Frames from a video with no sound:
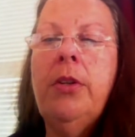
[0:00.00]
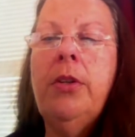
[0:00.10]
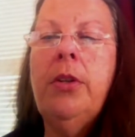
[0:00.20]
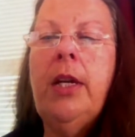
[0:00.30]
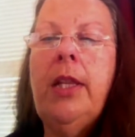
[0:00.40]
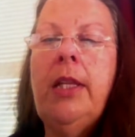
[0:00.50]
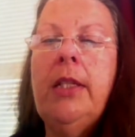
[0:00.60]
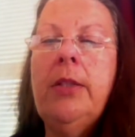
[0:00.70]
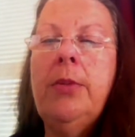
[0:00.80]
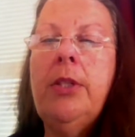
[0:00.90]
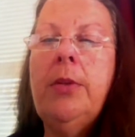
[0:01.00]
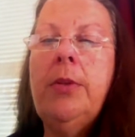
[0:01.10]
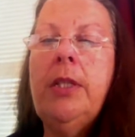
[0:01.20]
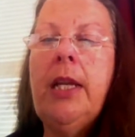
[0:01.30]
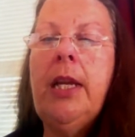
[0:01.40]
I think is what she
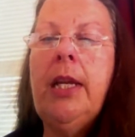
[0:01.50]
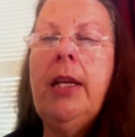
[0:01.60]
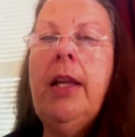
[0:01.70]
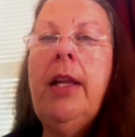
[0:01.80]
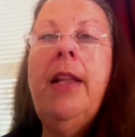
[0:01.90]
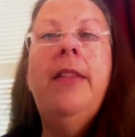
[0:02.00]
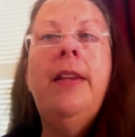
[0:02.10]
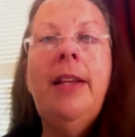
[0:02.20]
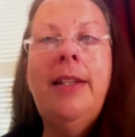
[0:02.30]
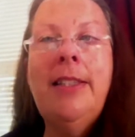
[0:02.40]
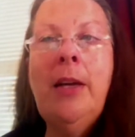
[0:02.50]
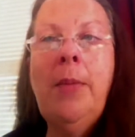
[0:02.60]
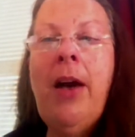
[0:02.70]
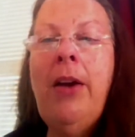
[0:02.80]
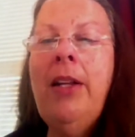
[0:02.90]
was saying. The nice thing
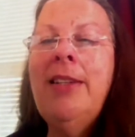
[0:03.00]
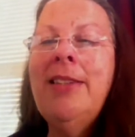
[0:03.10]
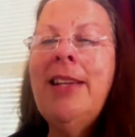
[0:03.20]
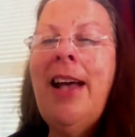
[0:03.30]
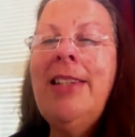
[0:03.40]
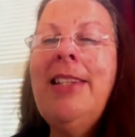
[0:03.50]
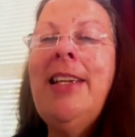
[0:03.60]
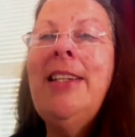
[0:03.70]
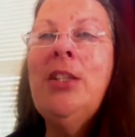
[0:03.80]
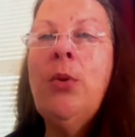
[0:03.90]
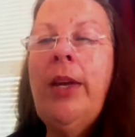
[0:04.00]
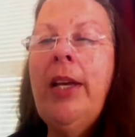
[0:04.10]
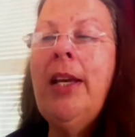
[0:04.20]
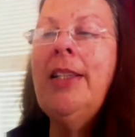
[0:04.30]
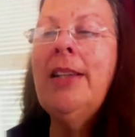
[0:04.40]
about it is content is quick,
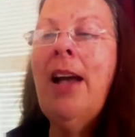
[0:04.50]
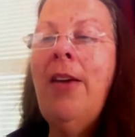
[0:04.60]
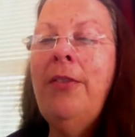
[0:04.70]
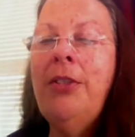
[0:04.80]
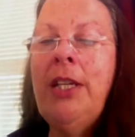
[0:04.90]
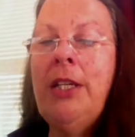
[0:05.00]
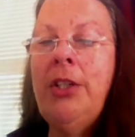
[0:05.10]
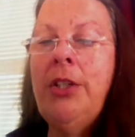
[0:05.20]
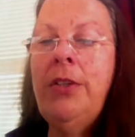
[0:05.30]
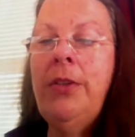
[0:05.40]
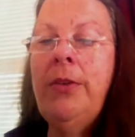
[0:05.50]
it's conversational,